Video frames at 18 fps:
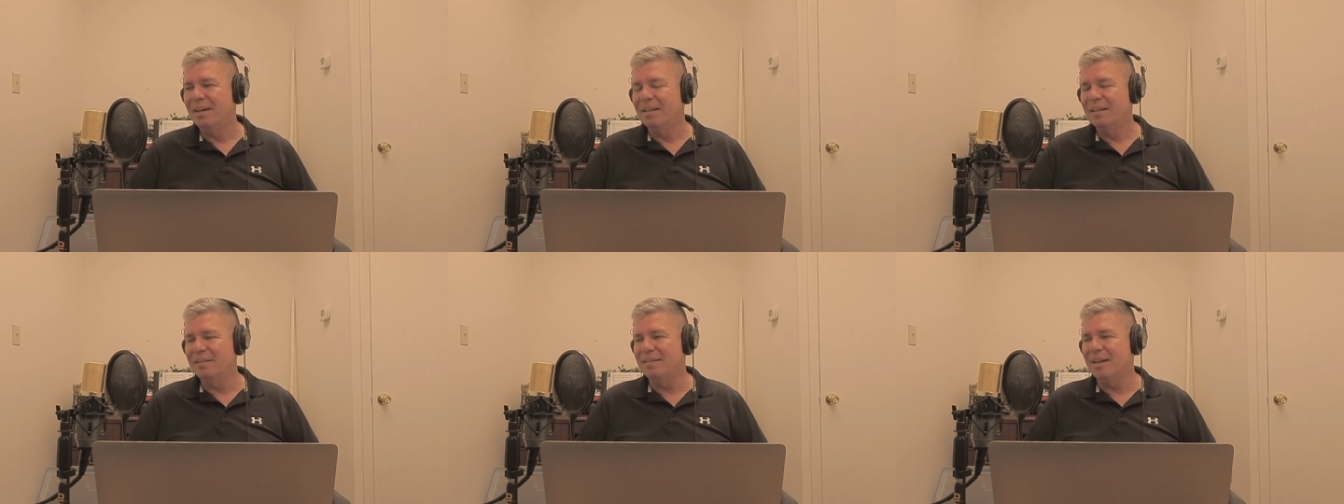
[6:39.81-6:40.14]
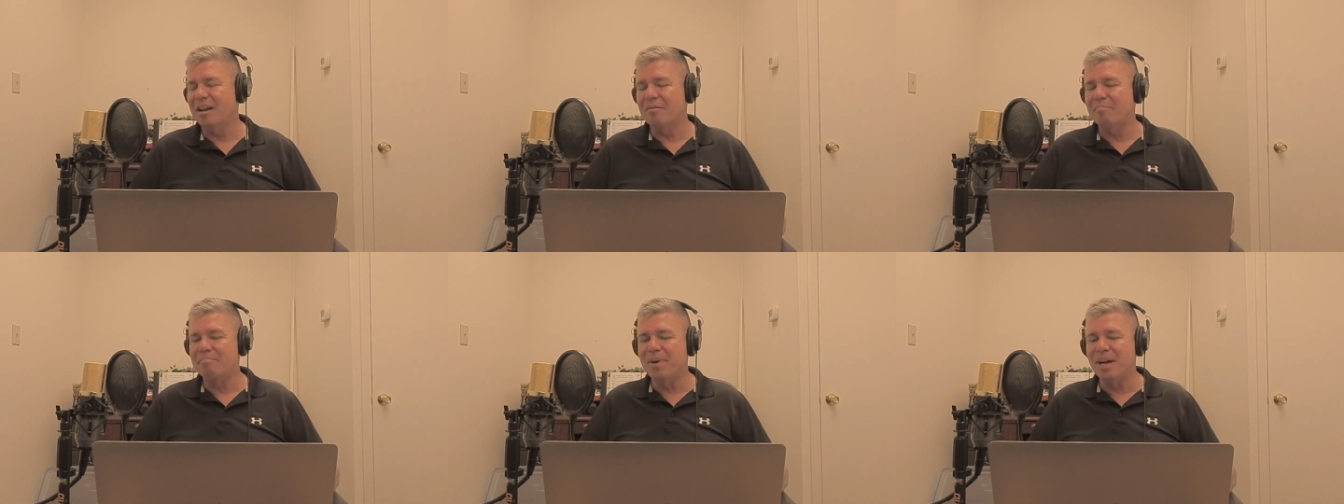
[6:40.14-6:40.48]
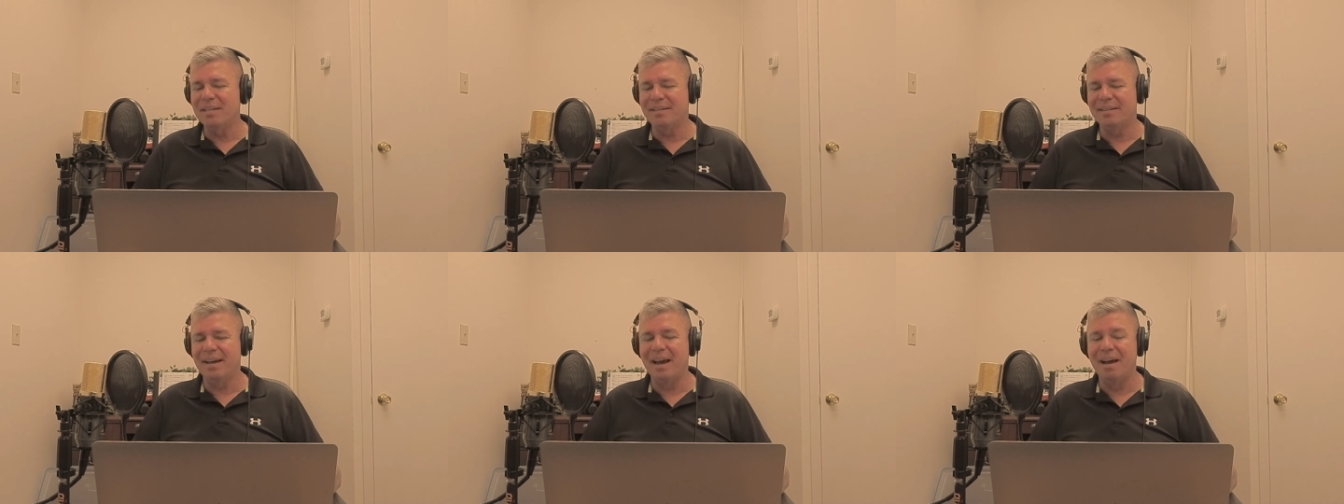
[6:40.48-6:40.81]
This is not a
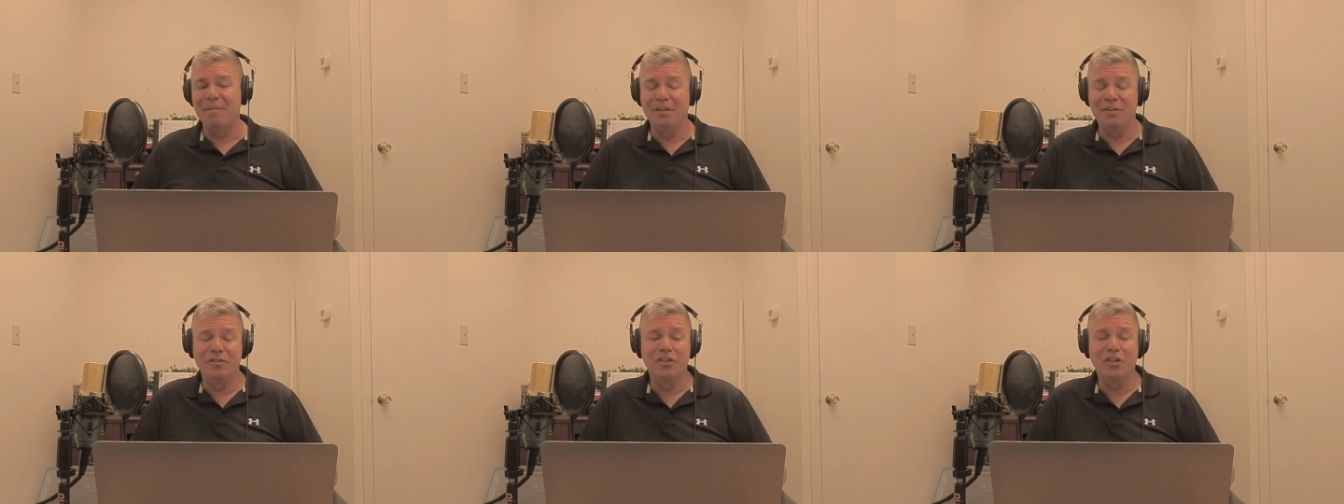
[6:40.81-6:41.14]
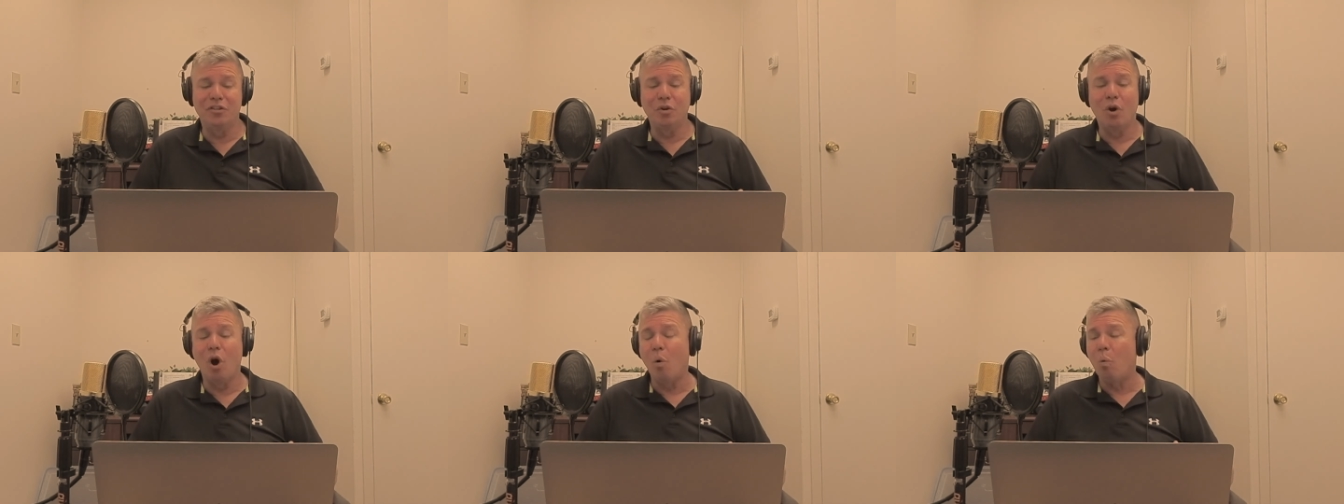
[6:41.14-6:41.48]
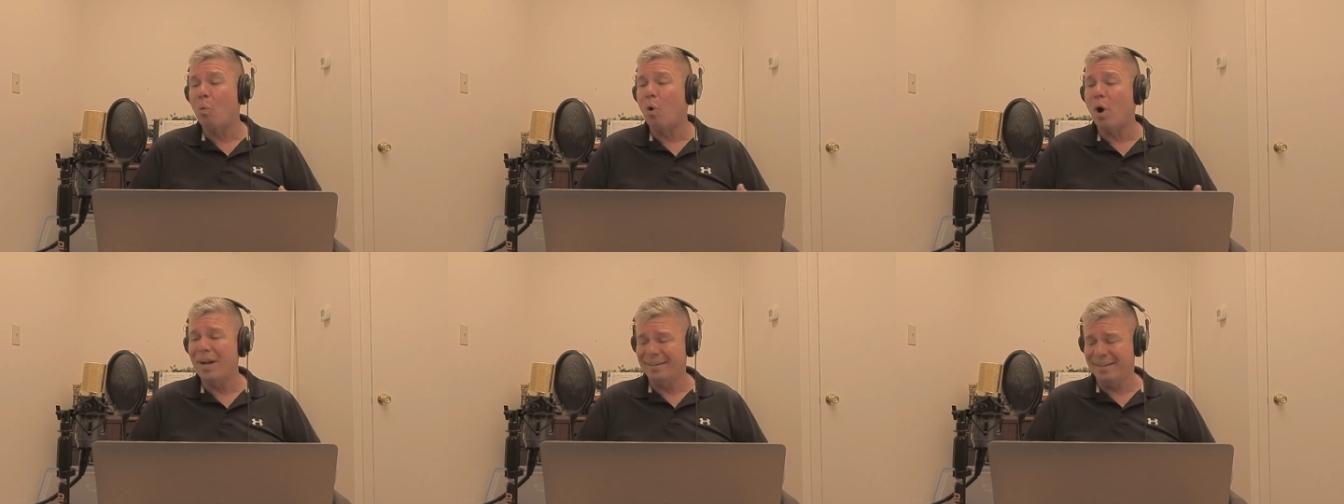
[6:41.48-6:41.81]
must have. This is just a
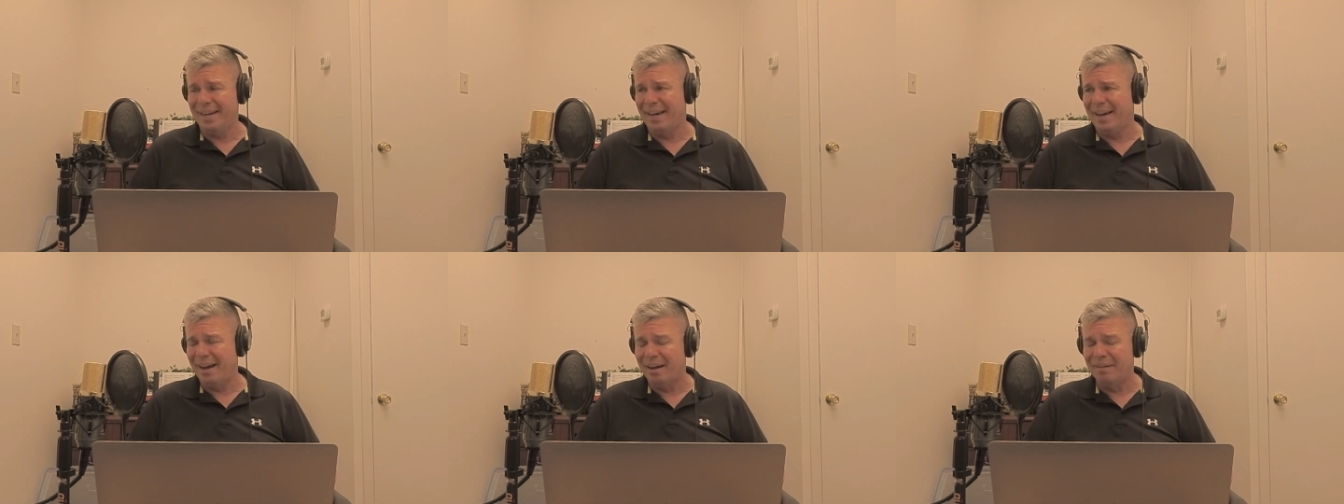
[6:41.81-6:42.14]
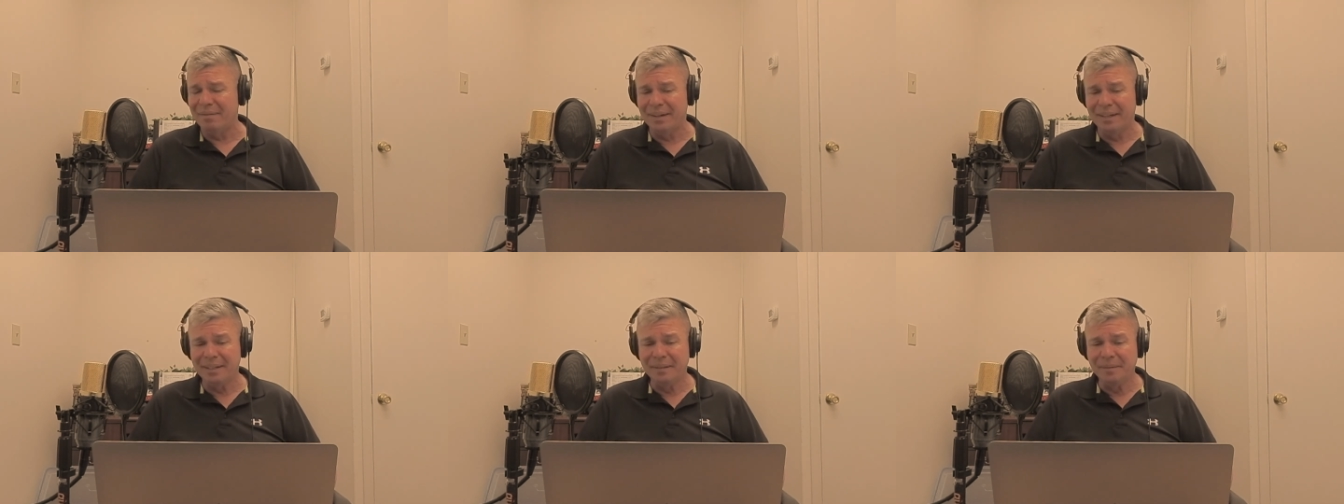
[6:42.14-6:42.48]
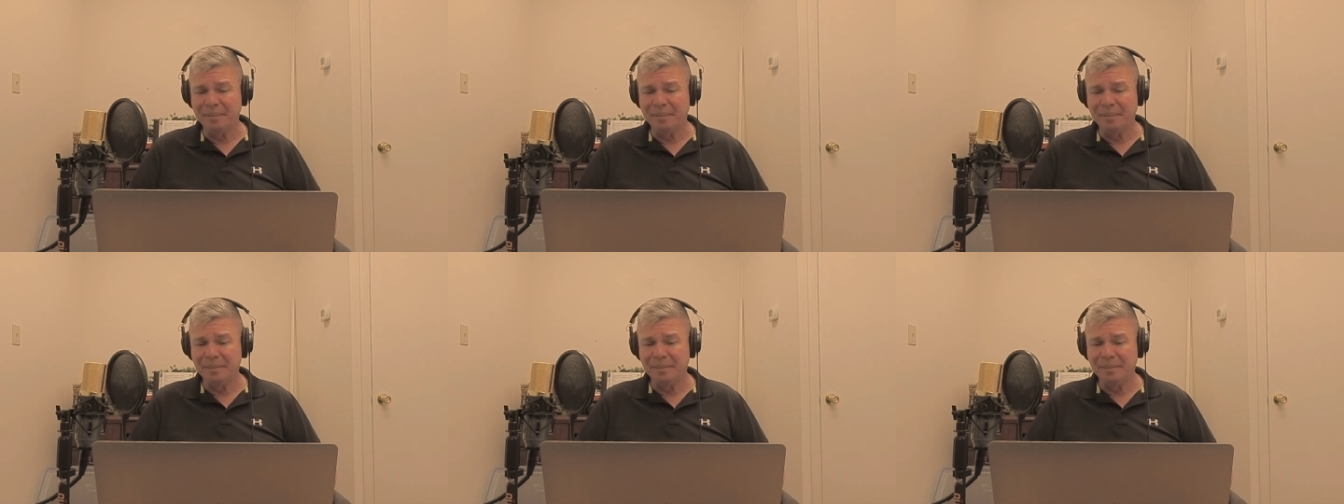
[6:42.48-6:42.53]
want to have.